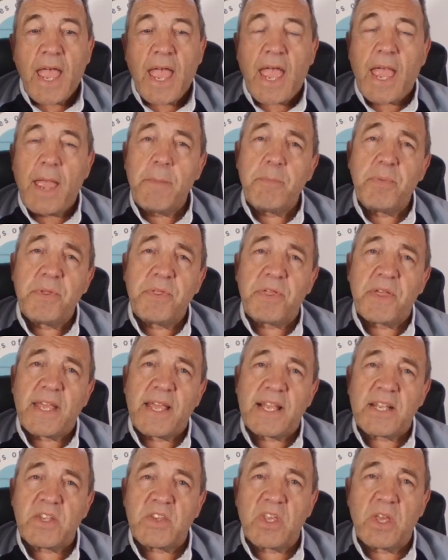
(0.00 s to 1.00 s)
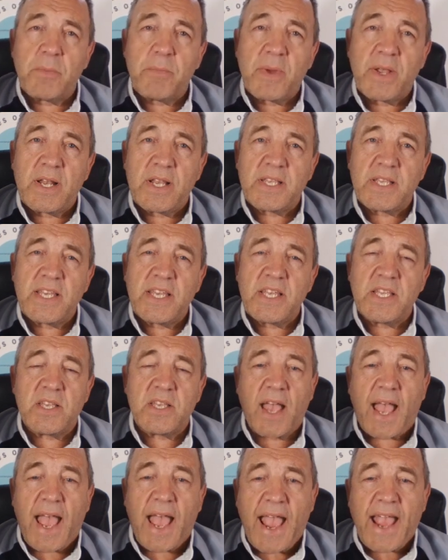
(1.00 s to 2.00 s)
Empathy is the ability
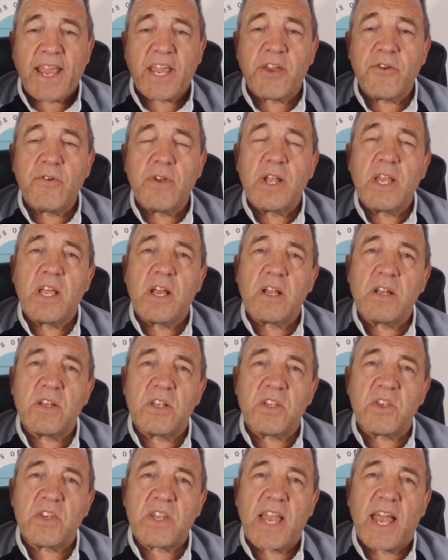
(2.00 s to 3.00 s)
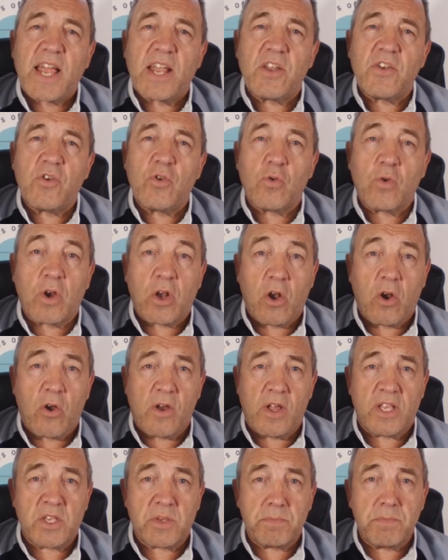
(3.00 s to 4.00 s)
to accurately understand your
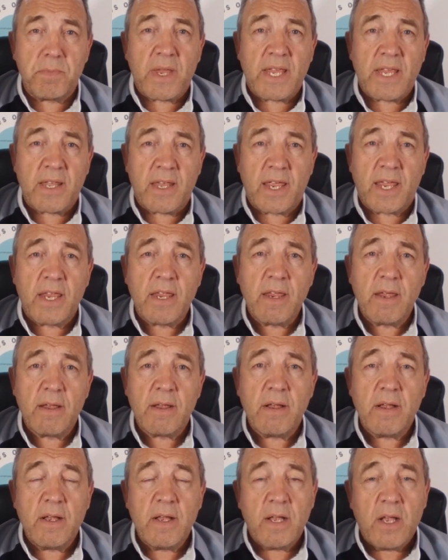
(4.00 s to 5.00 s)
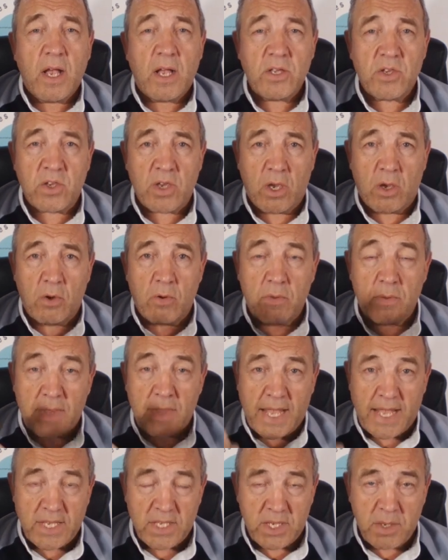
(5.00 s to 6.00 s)
client's meaning. So
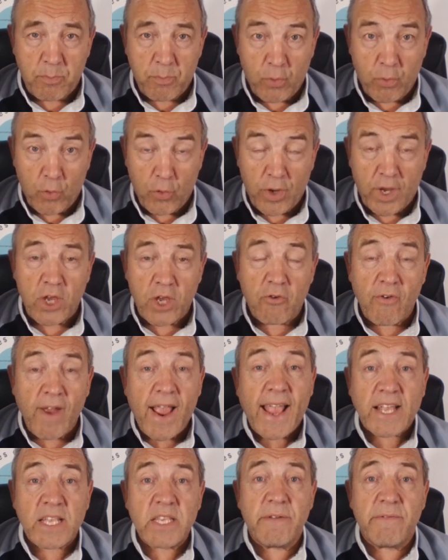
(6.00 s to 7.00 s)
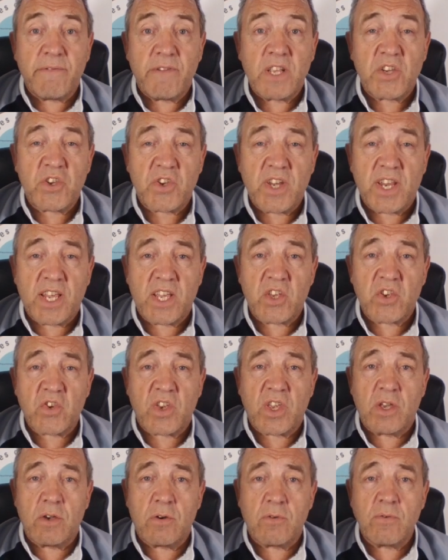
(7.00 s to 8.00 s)
that's employing your active listening
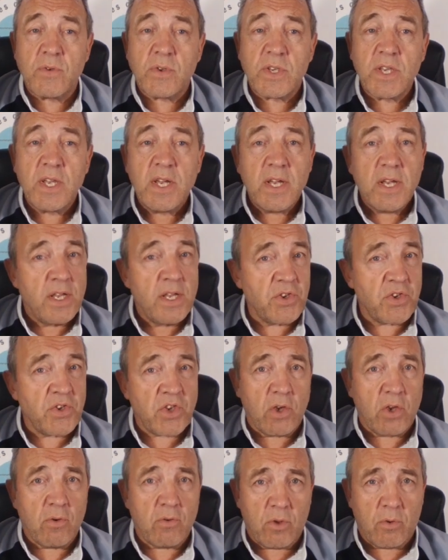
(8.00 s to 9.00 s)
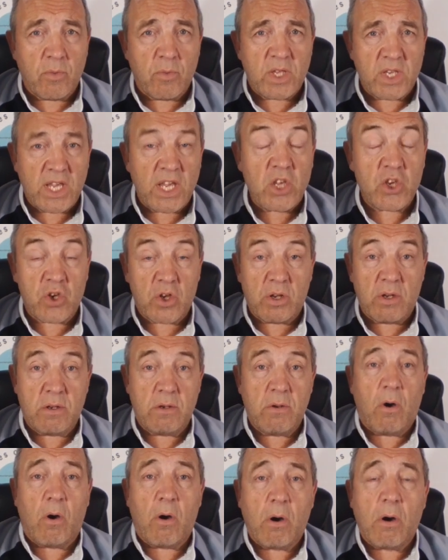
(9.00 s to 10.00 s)
skills, a skill that we teach a
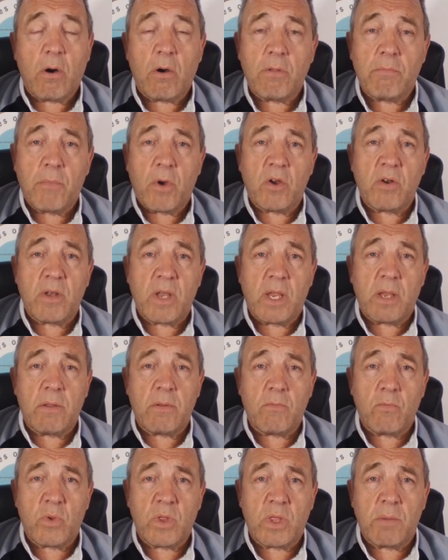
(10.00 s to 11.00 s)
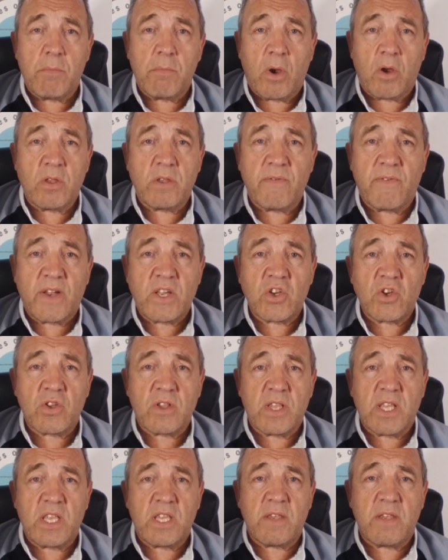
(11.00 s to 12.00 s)
lot on in, within
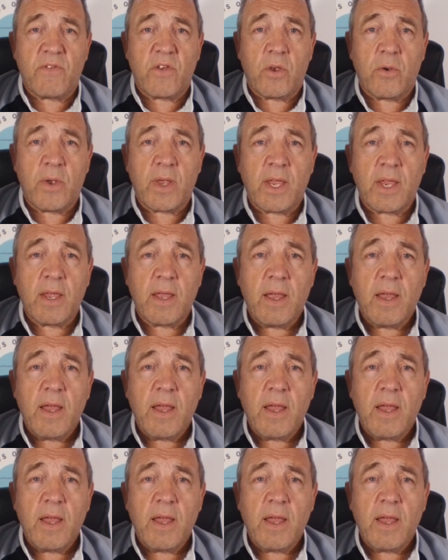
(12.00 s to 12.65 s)
motivational interviewing.